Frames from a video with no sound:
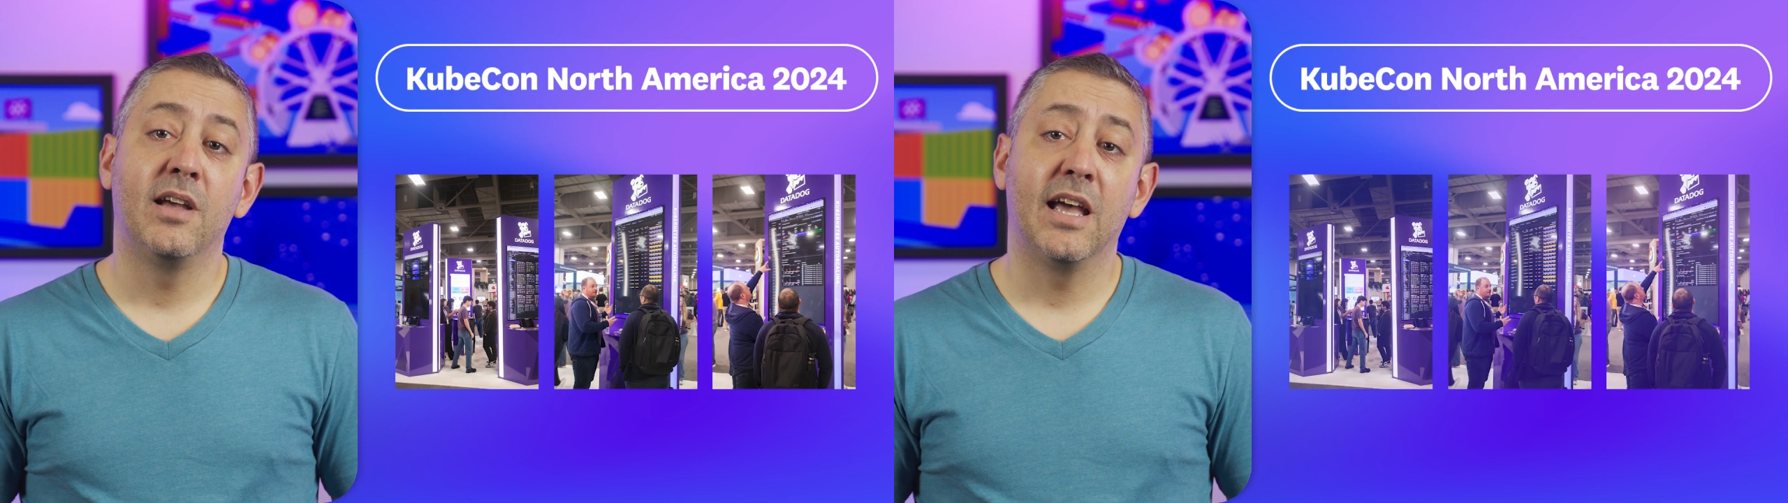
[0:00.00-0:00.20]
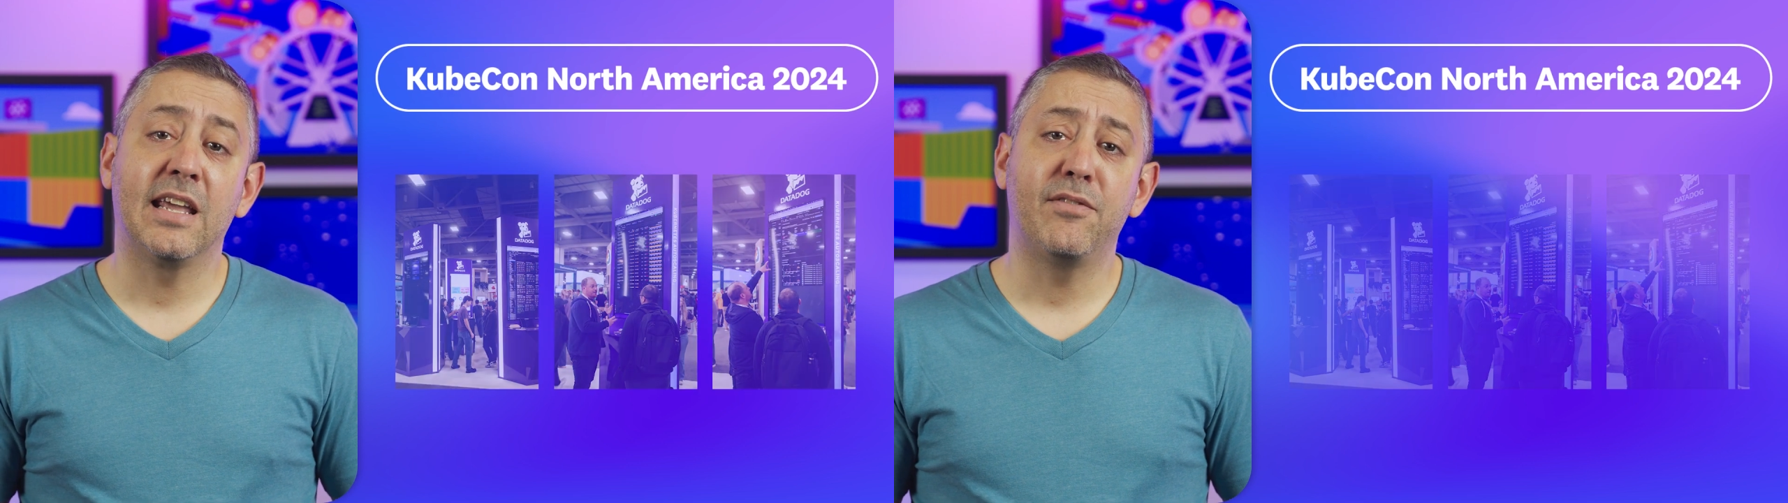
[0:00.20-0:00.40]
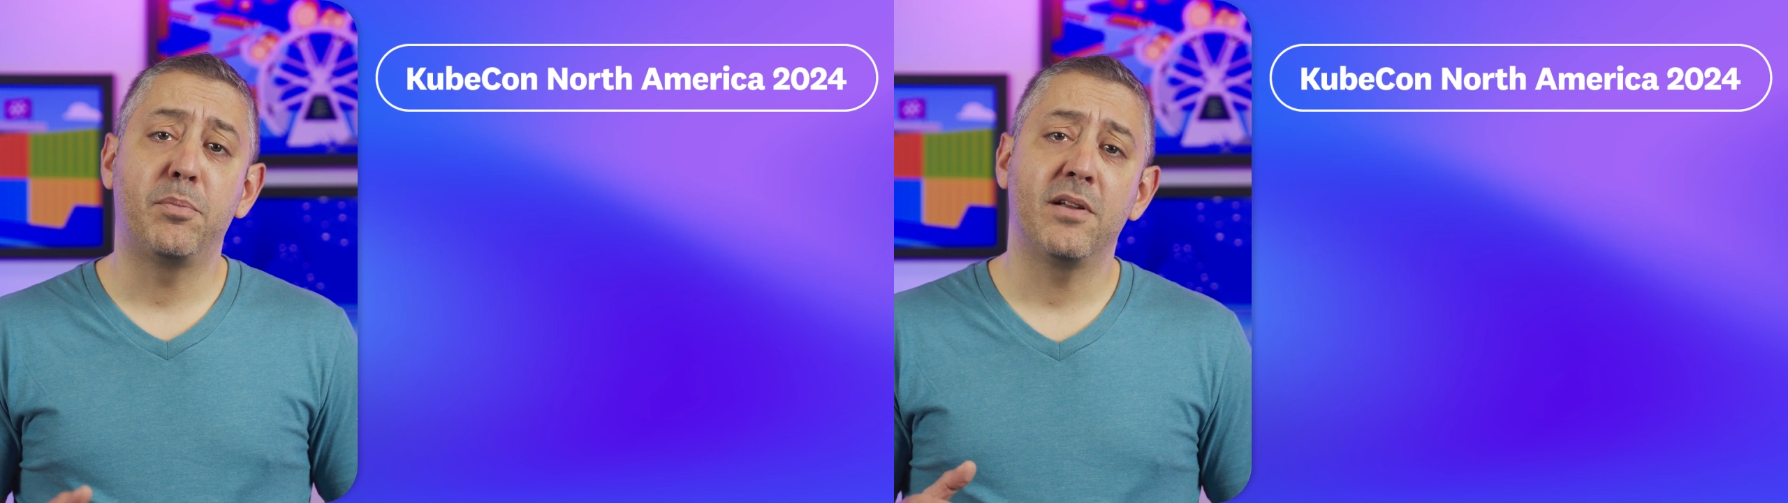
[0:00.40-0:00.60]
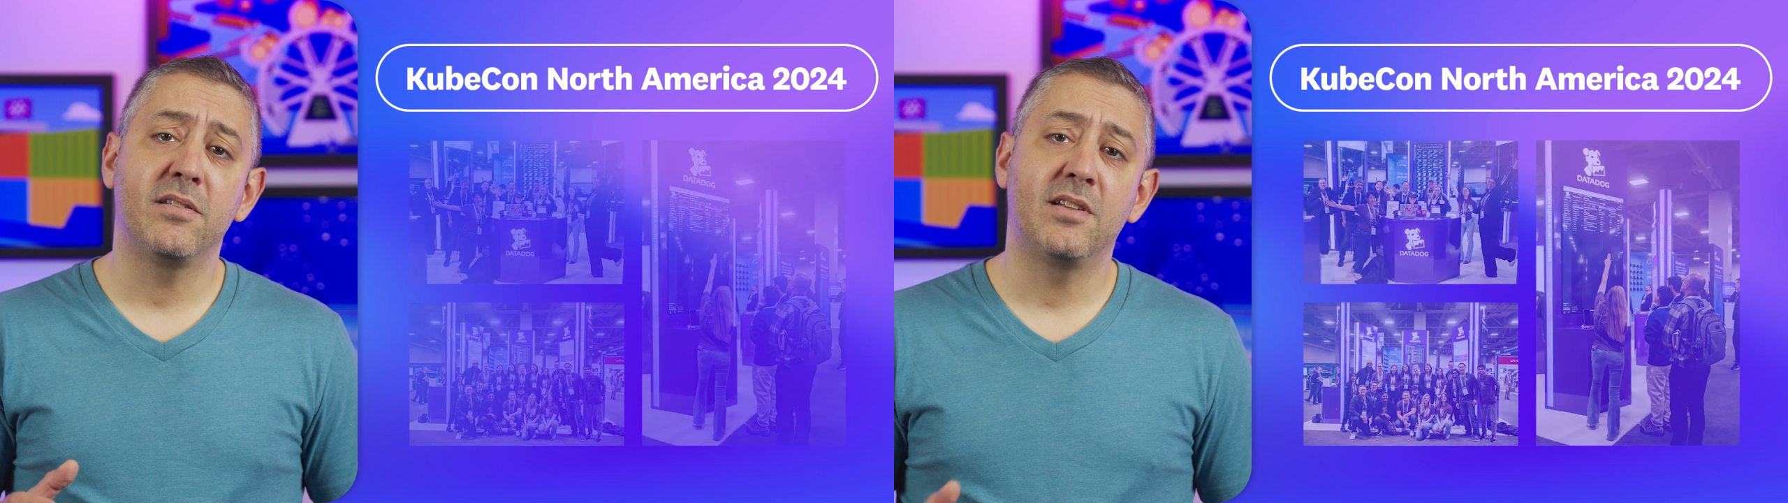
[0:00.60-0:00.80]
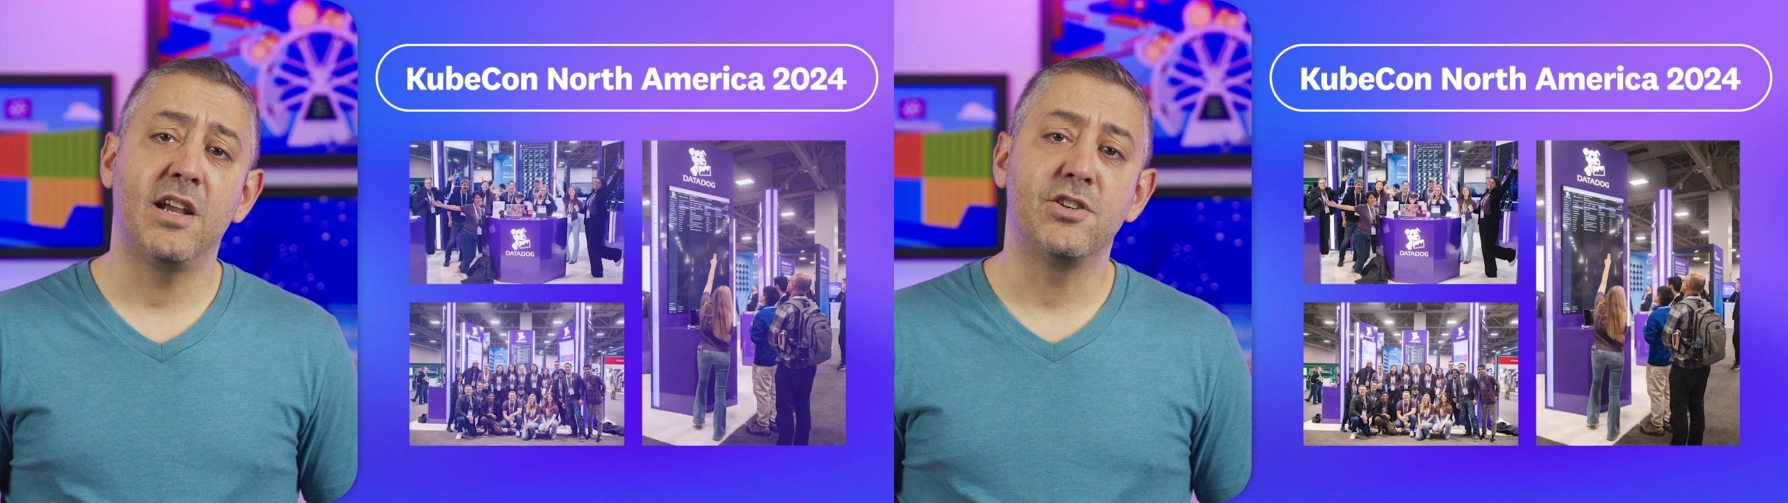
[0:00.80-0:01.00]
and give a
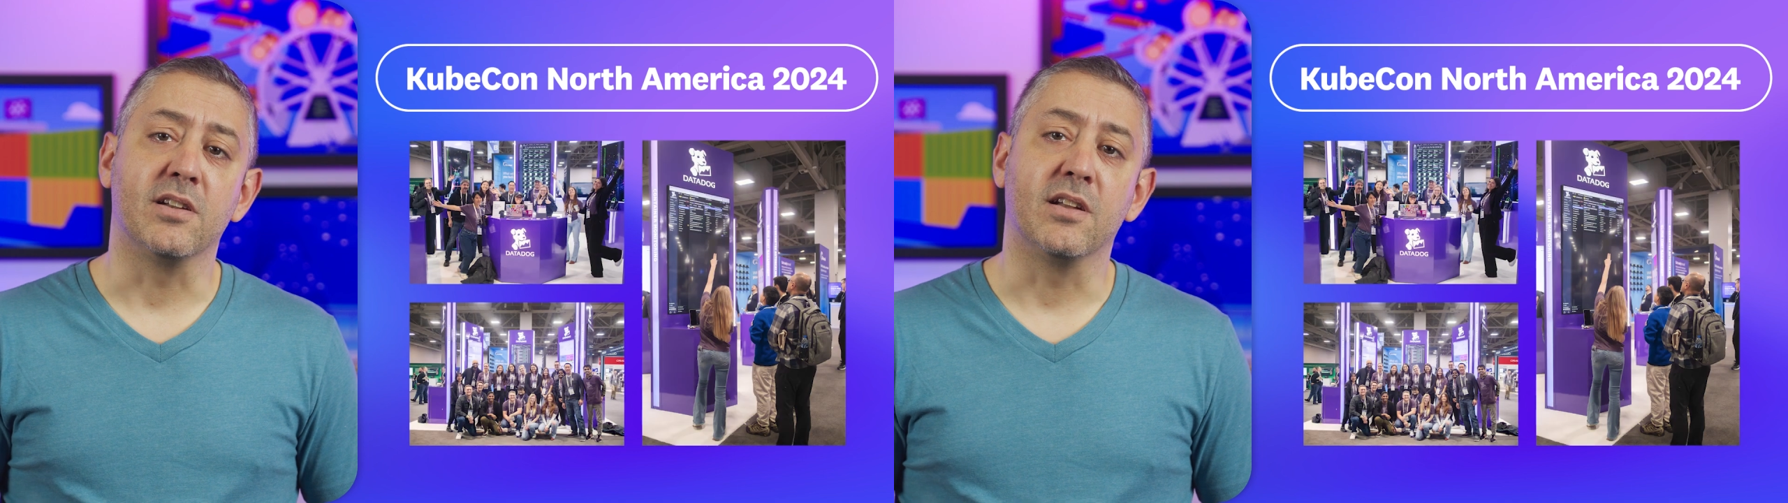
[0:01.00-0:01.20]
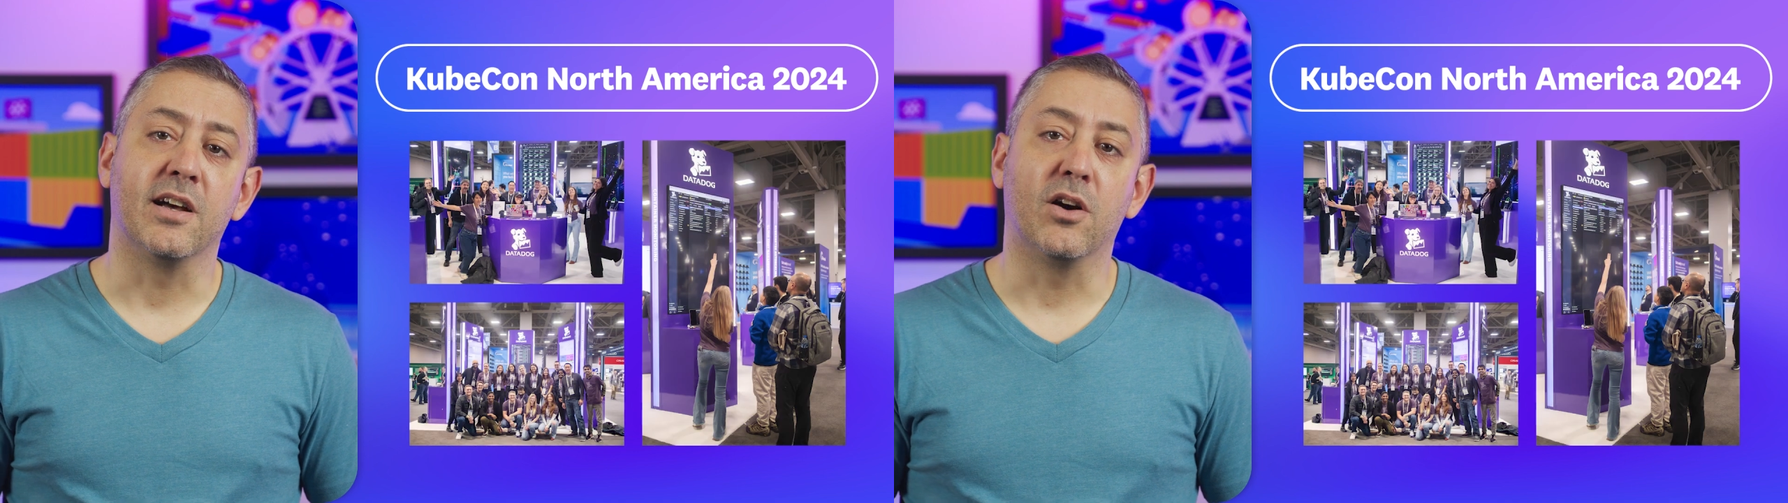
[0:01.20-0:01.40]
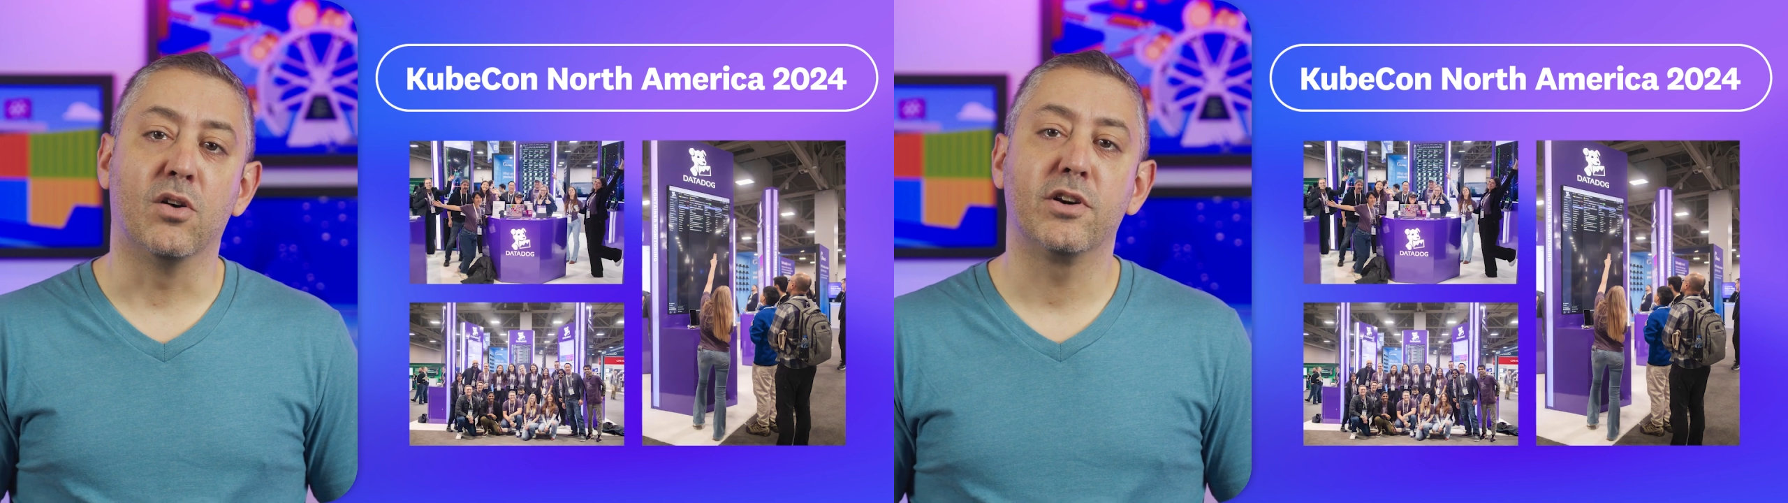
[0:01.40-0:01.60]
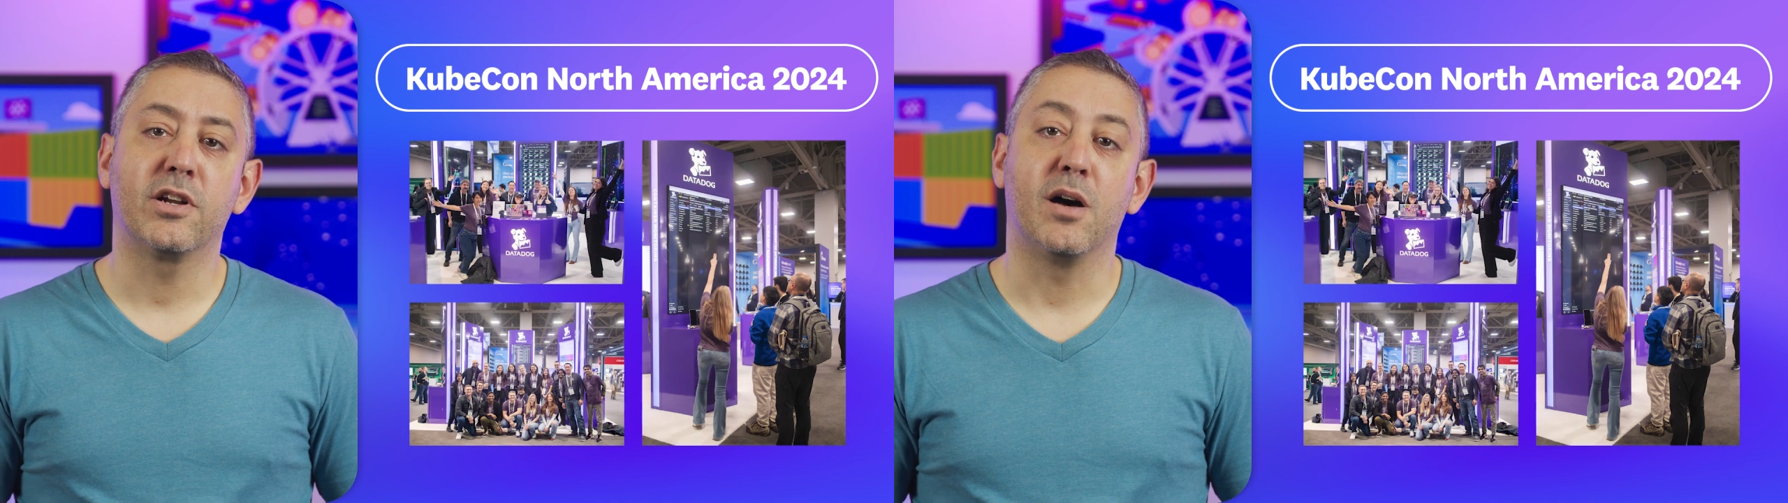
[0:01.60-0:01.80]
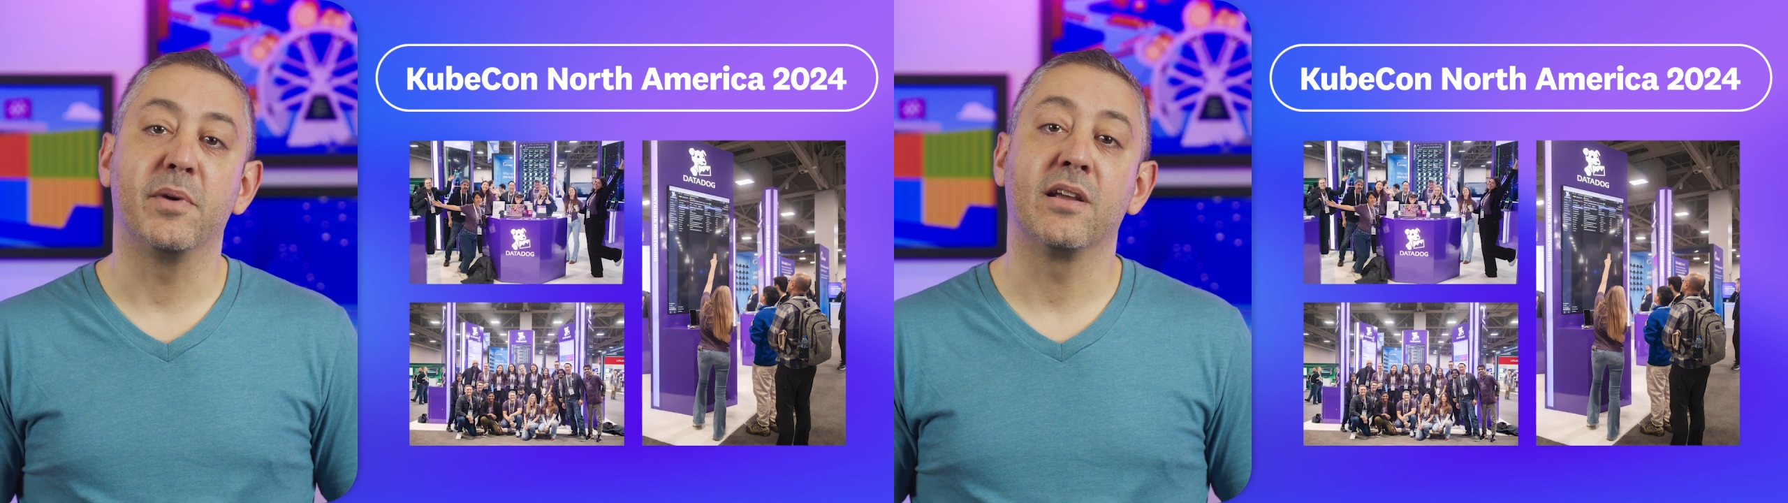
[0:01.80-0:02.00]
presentation on
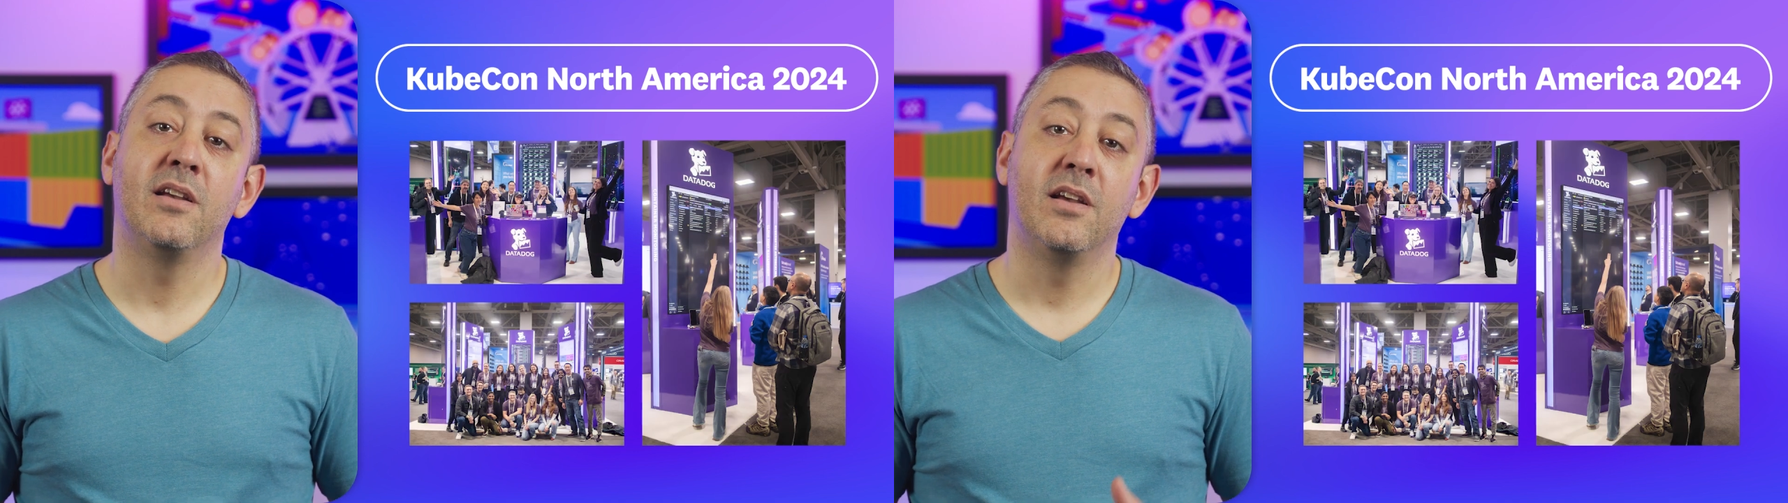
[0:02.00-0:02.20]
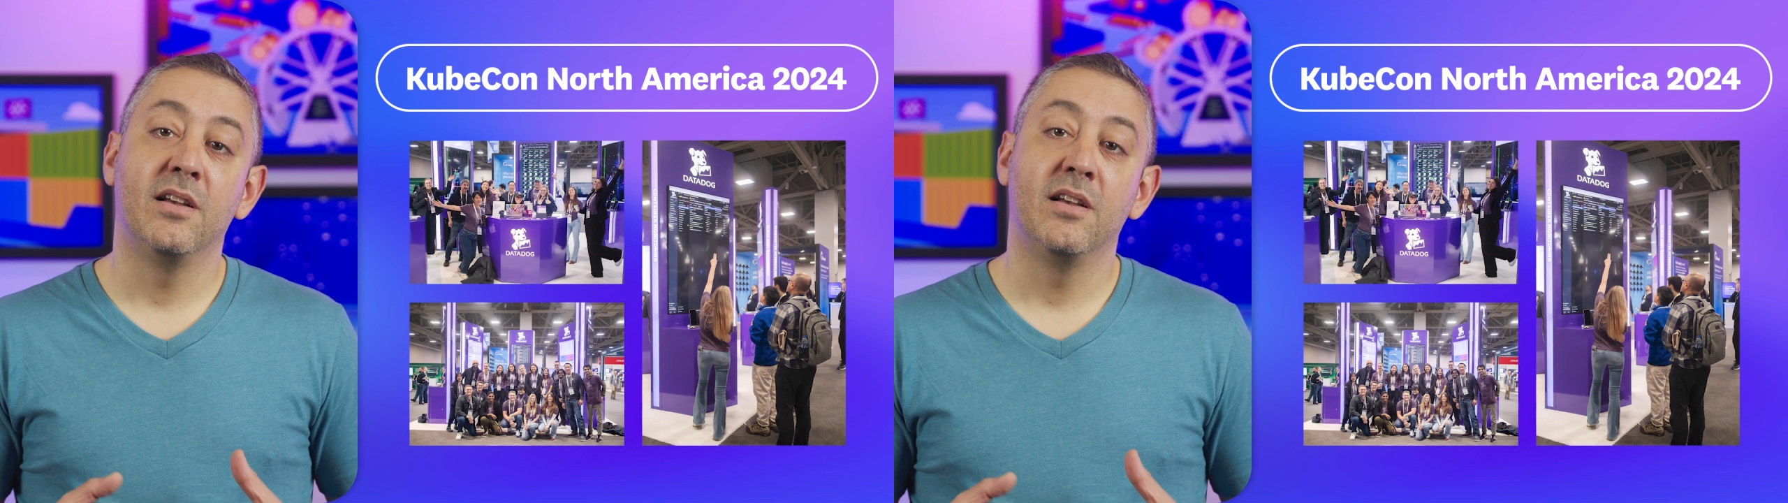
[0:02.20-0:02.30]
overcoming